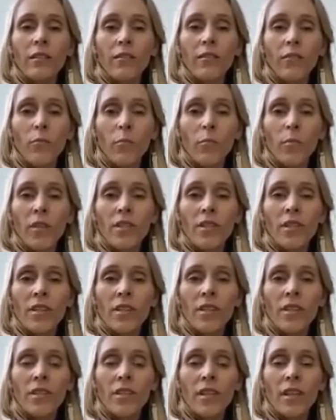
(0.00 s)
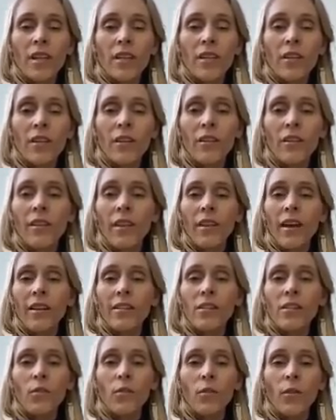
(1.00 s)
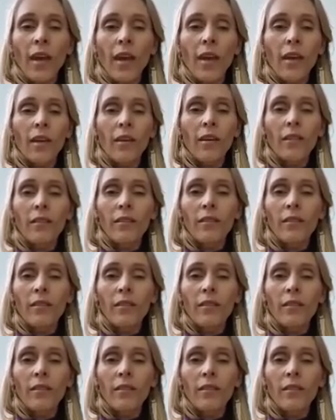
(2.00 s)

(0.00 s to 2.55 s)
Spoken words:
If busy's here, that's okay.